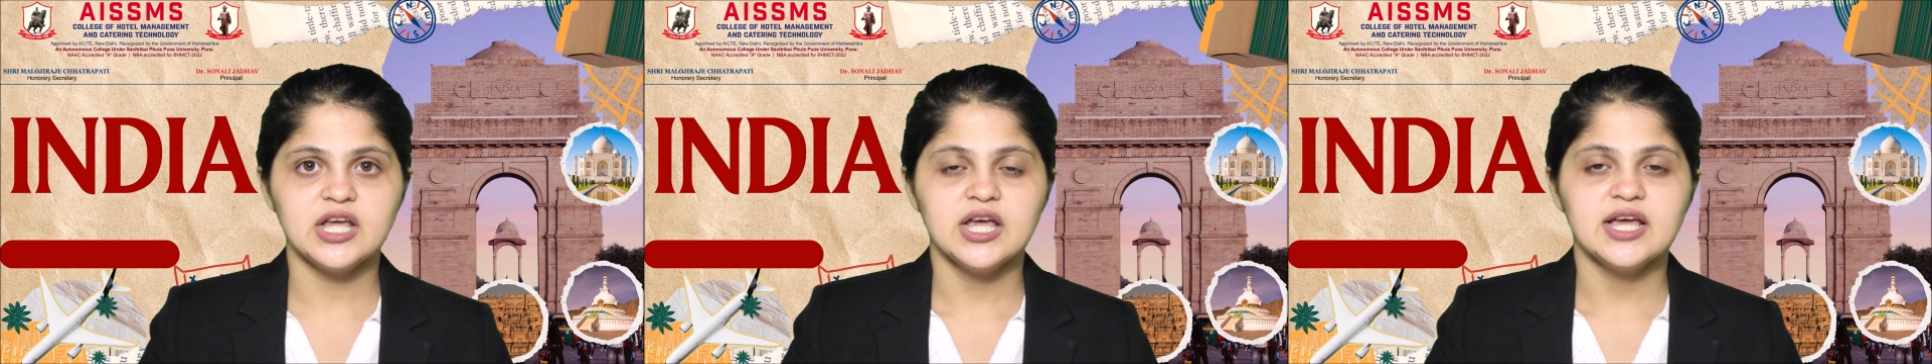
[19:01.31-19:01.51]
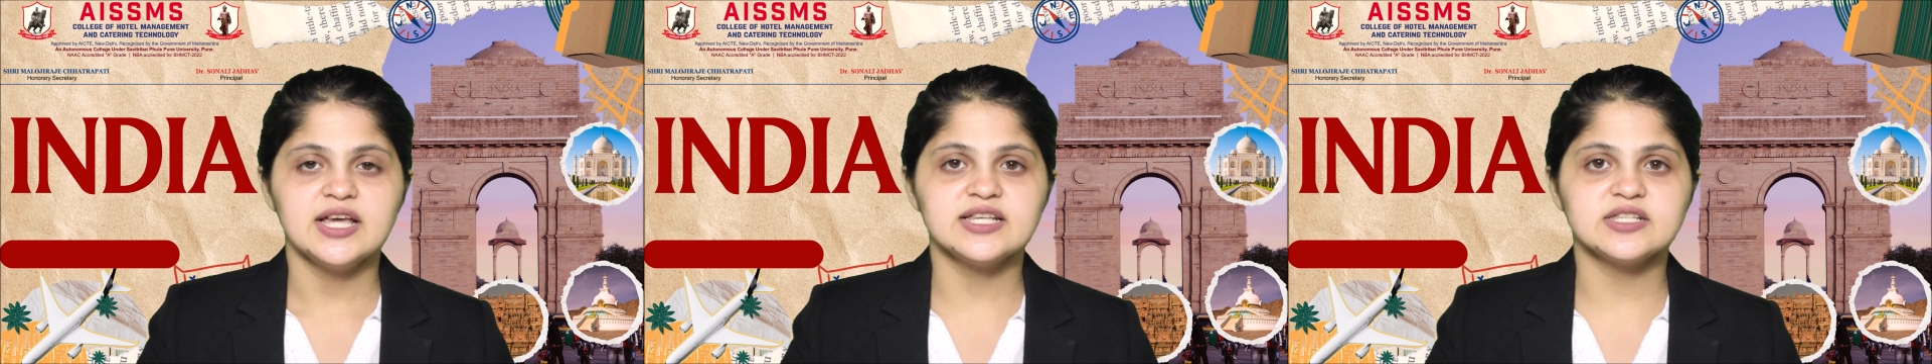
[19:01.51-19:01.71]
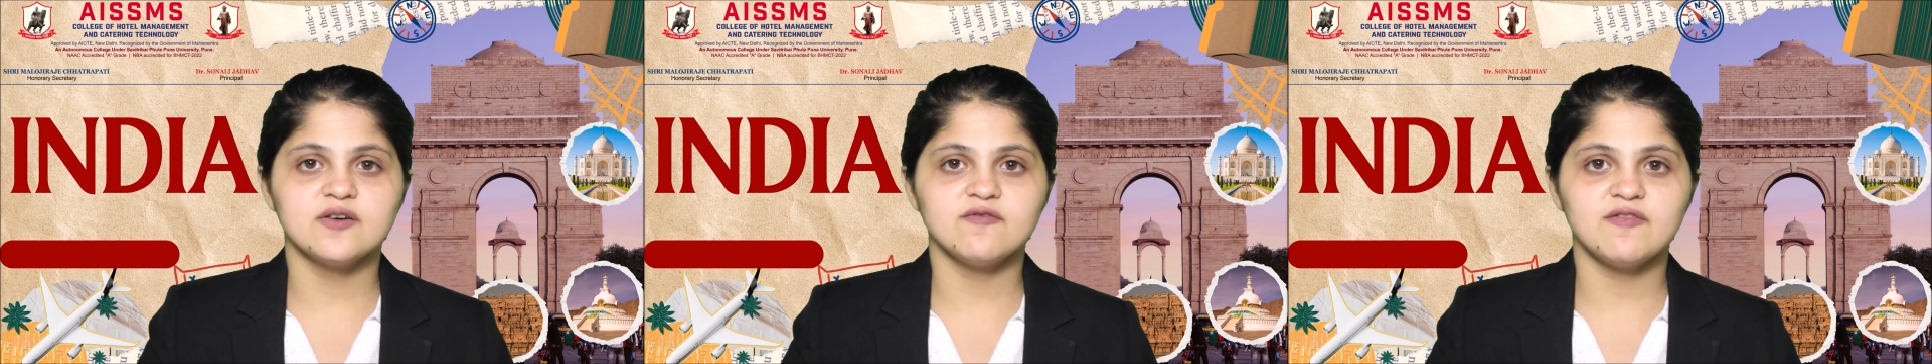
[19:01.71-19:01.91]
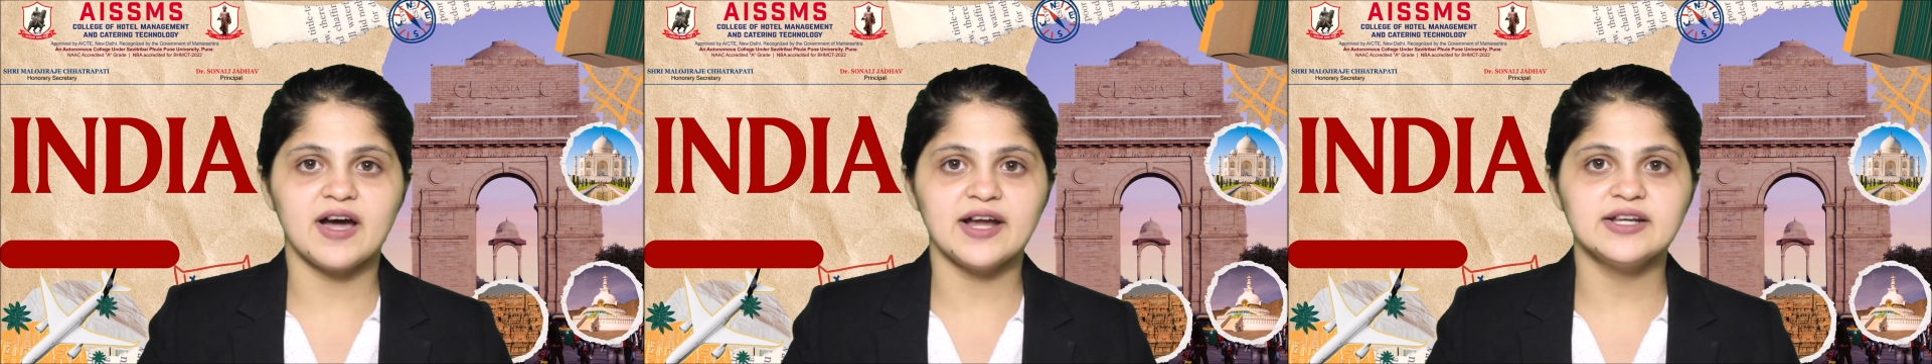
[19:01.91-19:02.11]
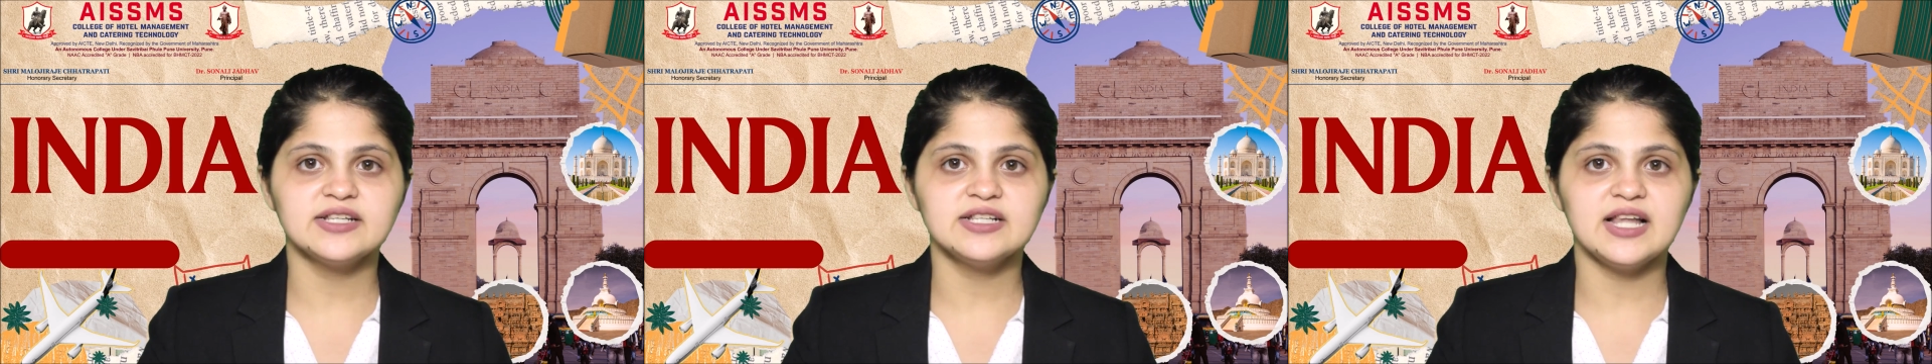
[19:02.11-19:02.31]
is a
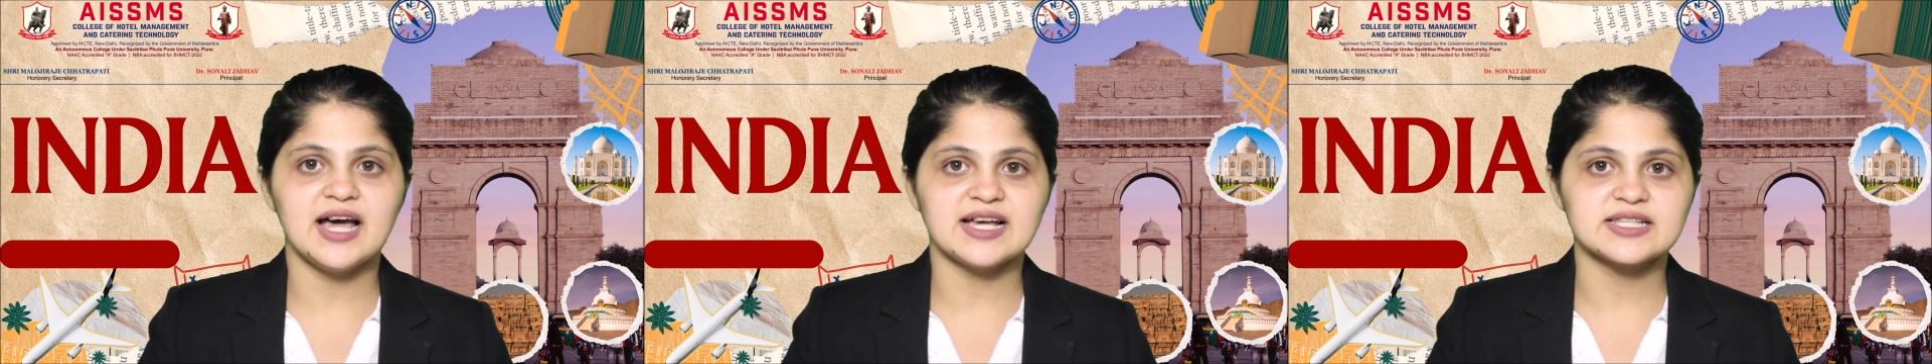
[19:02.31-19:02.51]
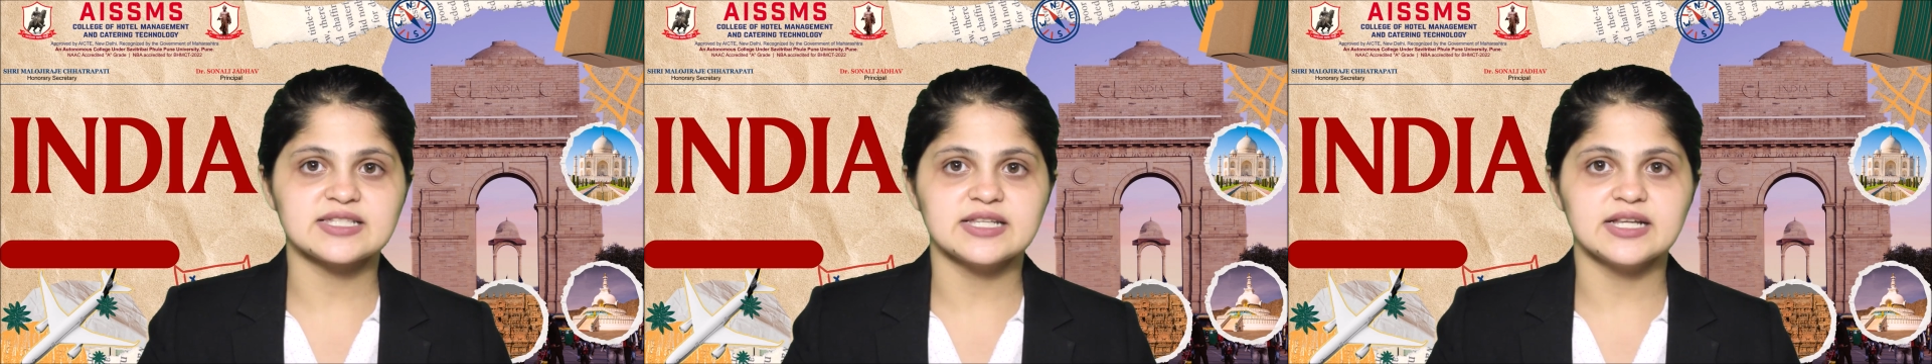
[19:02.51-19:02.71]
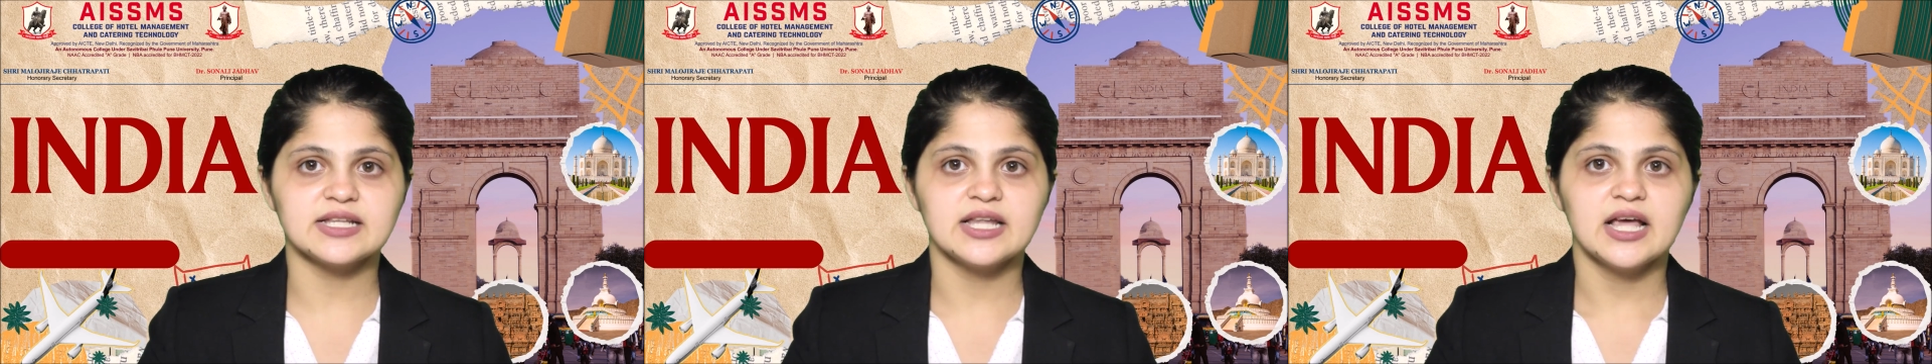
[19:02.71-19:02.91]
vital asset